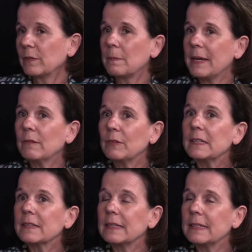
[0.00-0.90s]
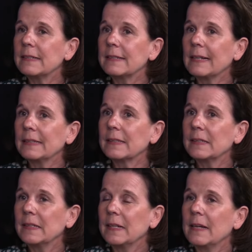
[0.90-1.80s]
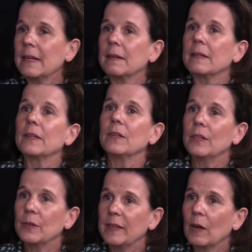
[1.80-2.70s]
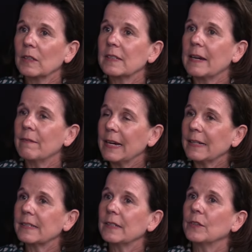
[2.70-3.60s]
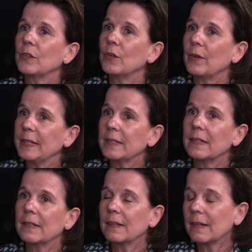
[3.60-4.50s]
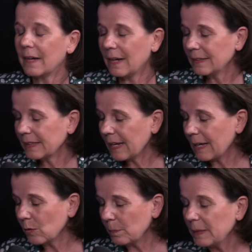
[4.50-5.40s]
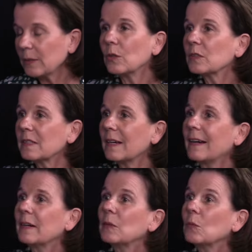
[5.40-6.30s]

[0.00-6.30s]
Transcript: of the main reason is that you know the art director, the curator Adriano Pedrosa